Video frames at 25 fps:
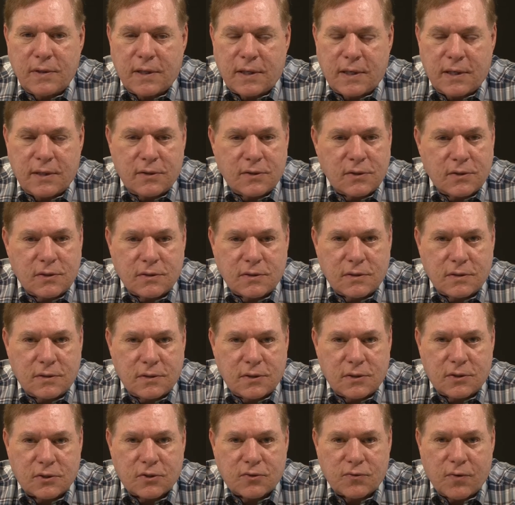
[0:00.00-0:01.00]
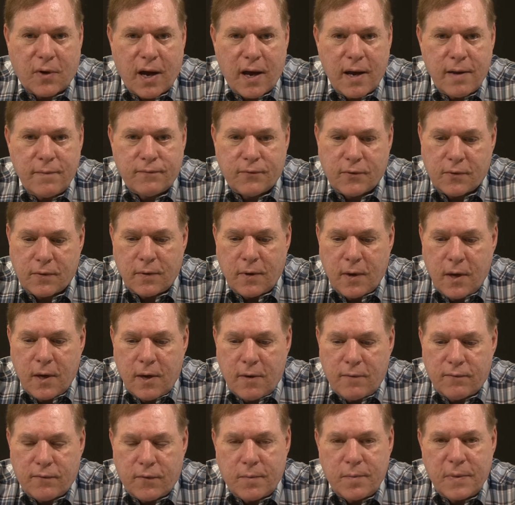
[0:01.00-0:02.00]
that I just described
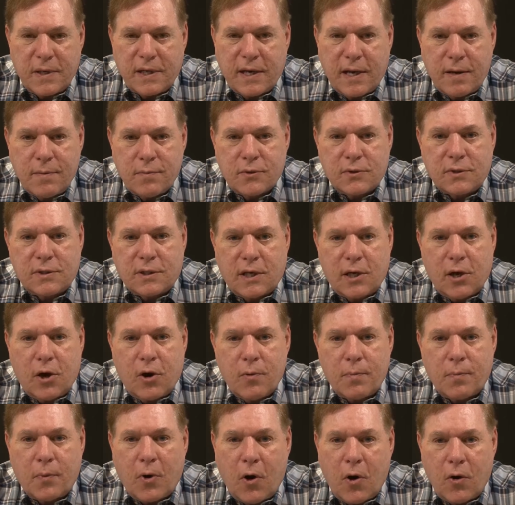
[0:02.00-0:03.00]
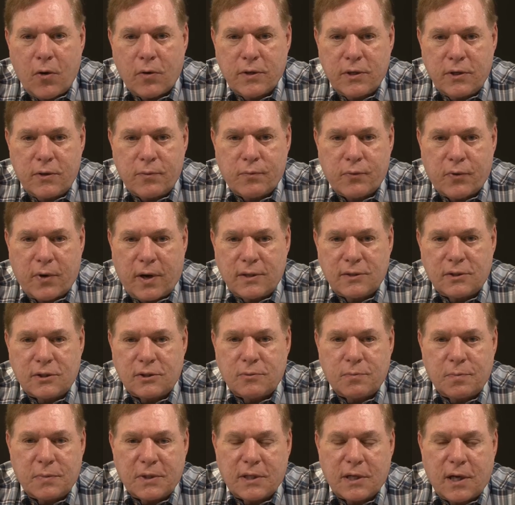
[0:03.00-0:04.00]
for being able to help all
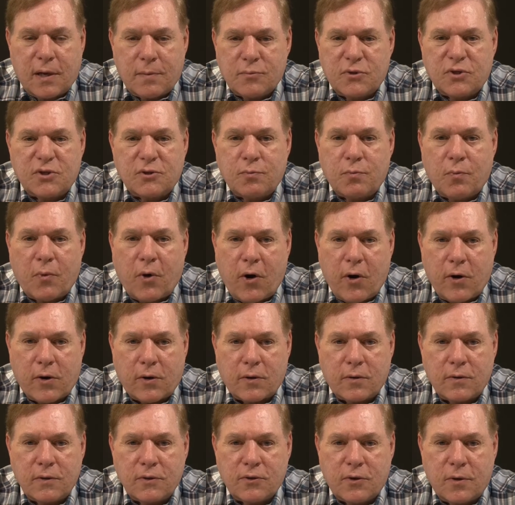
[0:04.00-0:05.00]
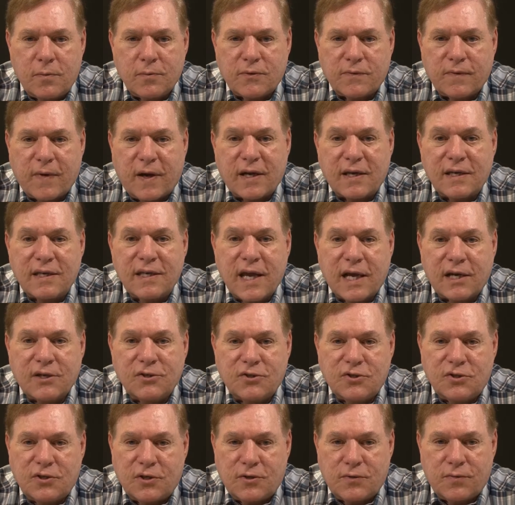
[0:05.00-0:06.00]
enterprises become smarter in terms of like
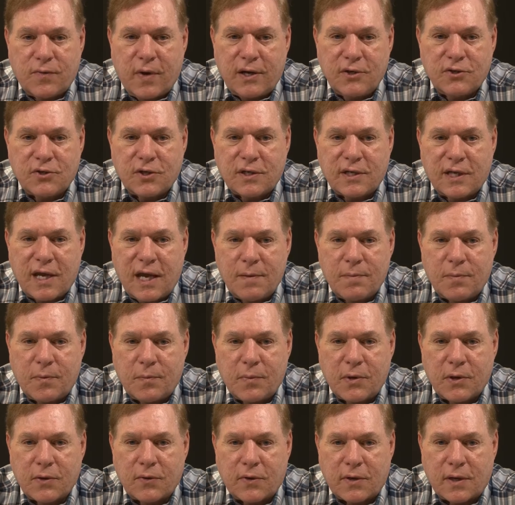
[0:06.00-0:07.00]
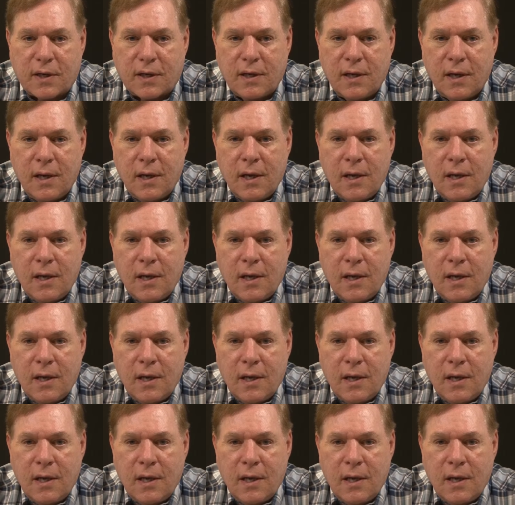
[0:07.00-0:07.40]
next generation capability.